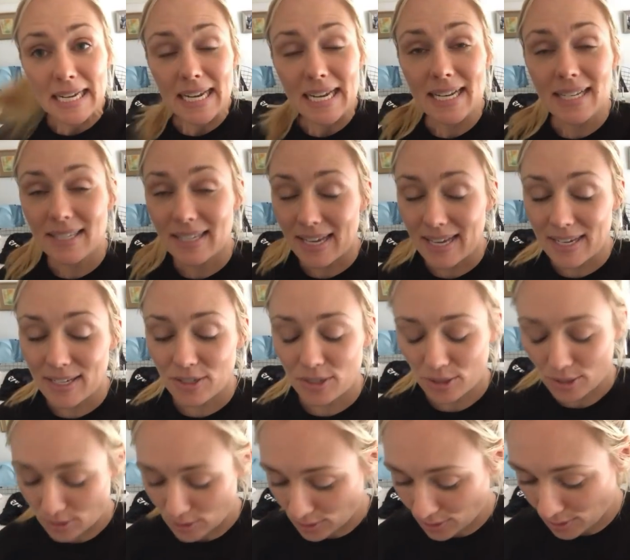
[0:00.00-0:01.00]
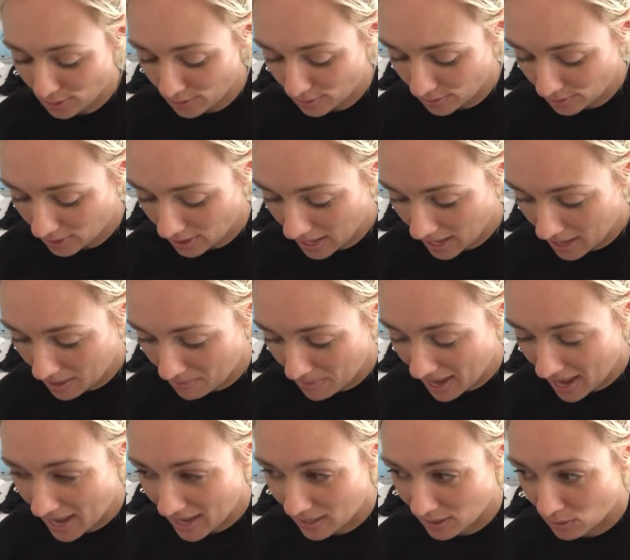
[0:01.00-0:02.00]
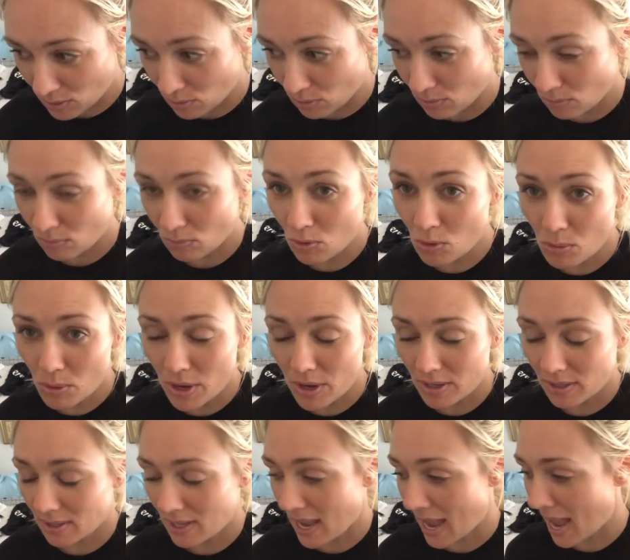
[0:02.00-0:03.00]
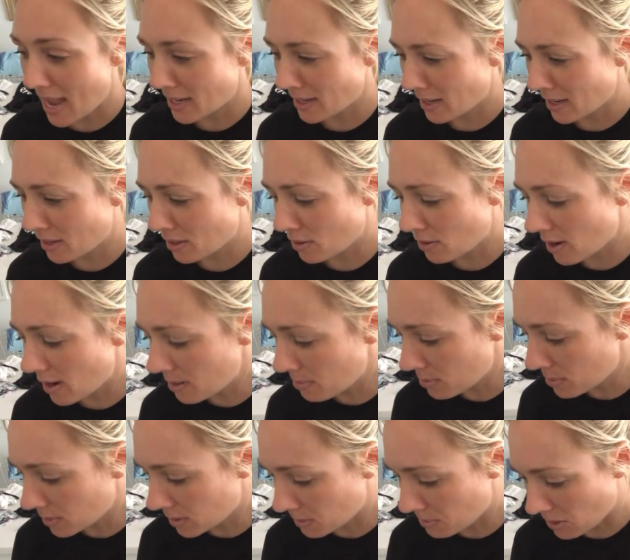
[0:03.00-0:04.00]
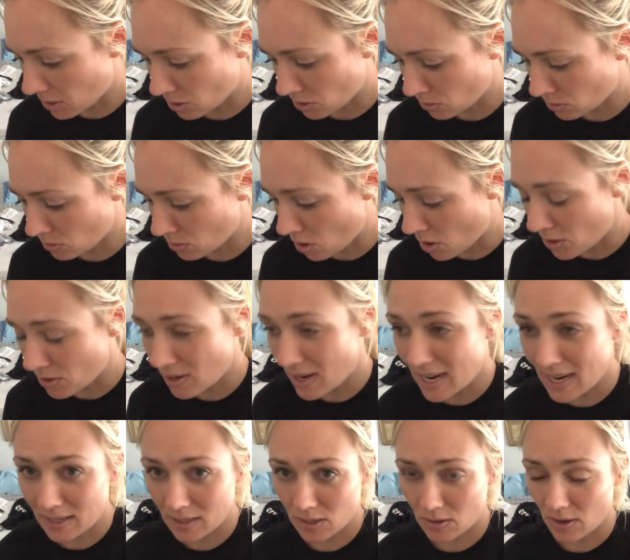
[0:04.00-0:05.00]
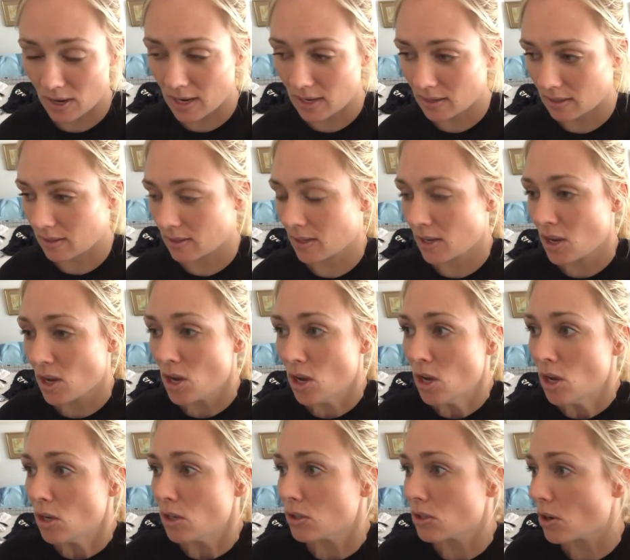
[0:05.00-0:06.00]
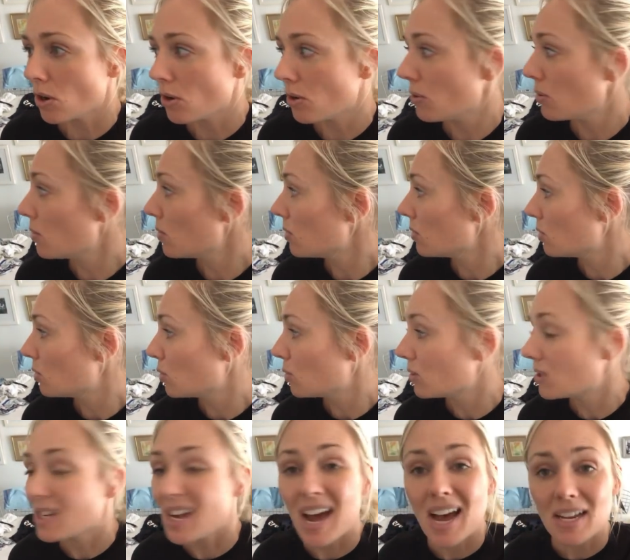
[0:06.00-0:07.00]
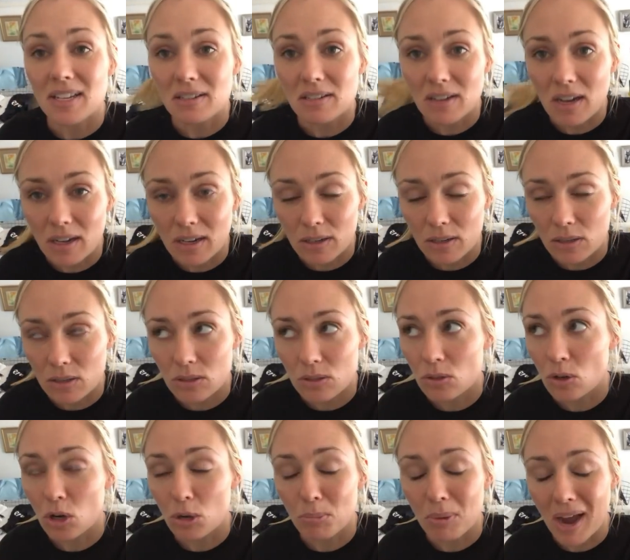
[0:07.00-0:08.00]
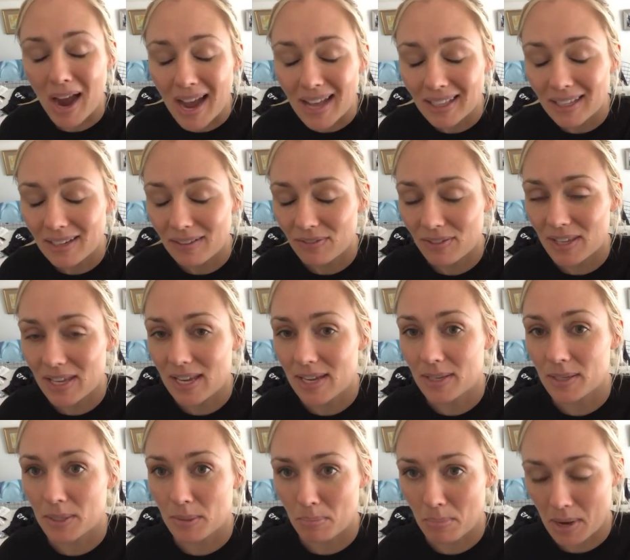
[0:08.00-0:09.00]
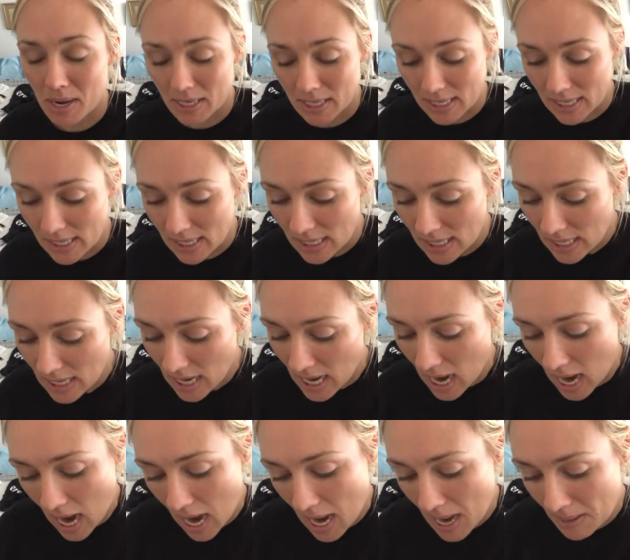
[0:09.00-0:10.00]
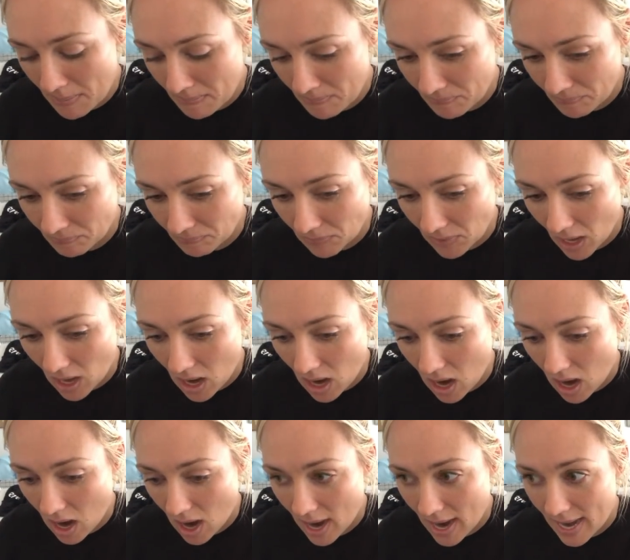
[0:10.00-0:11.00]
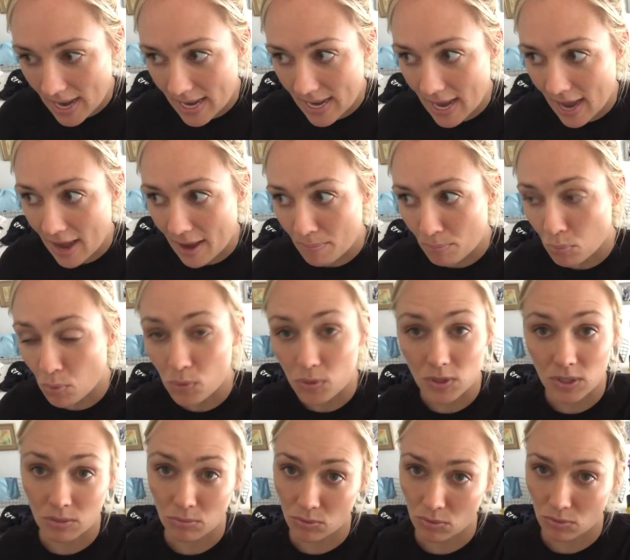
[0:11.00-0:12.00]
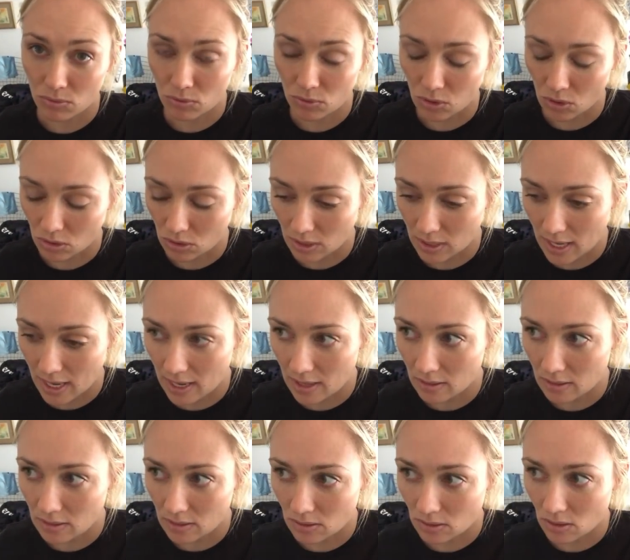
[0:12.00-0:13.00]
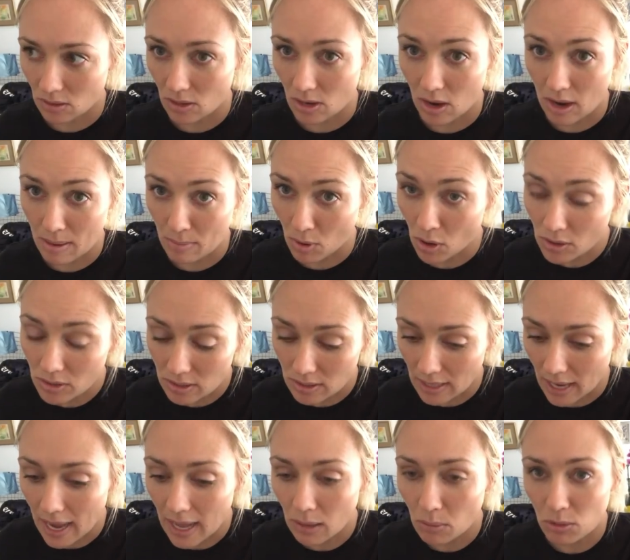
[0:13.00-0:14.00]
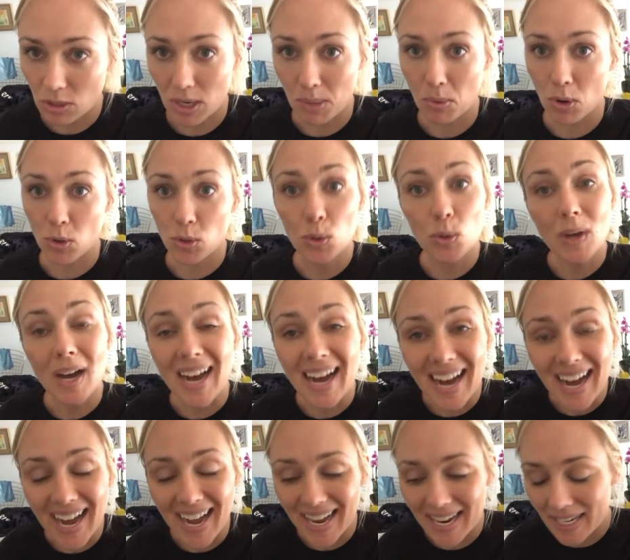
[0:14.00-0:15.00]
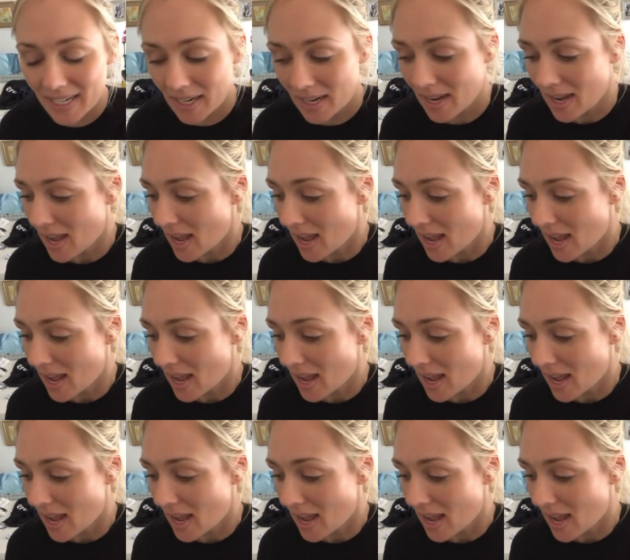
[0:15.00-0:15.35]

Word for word: it's Easter soon um, and Woolworths had an incredible special on Easter eggs. So do start stock, stockpiling for the Easter bunny. Um, I have bought some chocolate eggs um, on sale, which I'm going to hide.